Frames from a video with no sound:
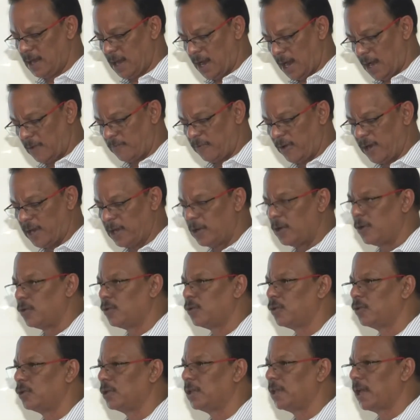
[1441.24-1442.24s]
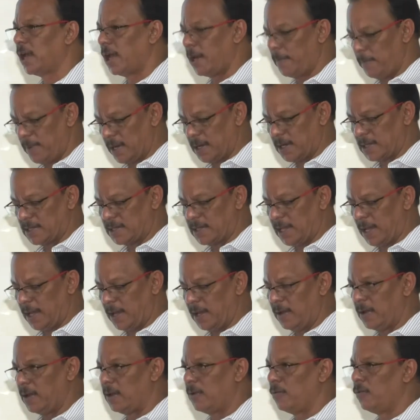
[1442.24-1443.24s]
and find out who they are because
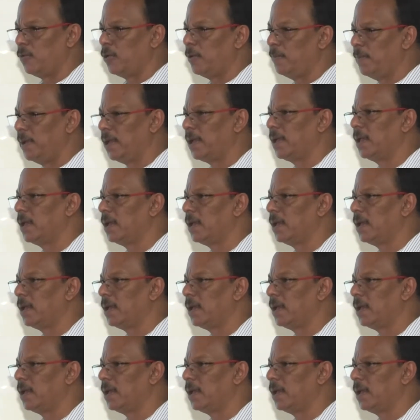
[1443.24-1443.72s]
they would be